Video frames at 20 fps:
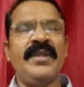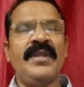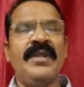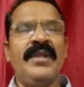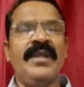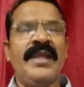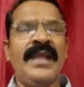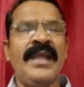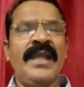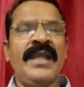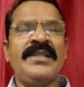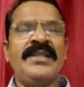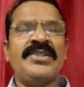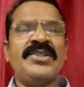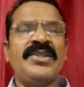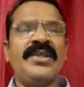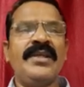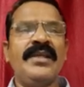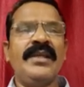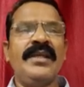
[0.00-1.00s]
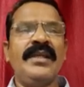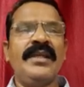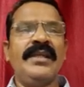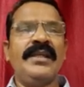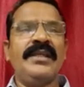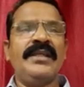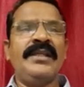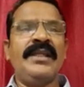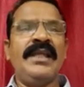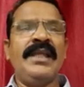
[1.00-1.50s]
Hence,
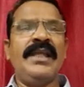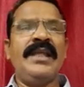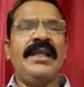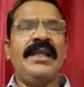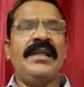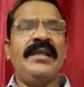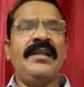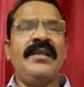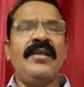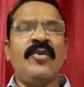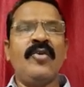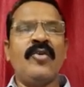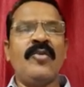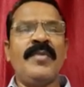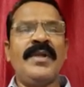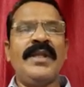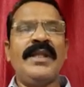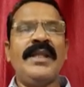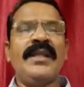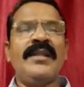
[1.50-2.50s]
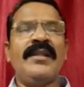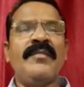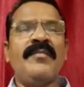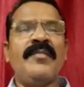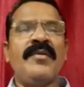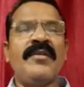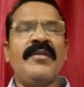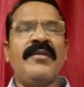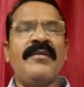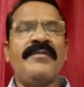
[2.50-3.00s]
the chromatic number
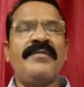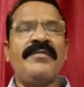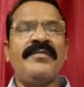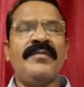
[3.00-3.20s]
of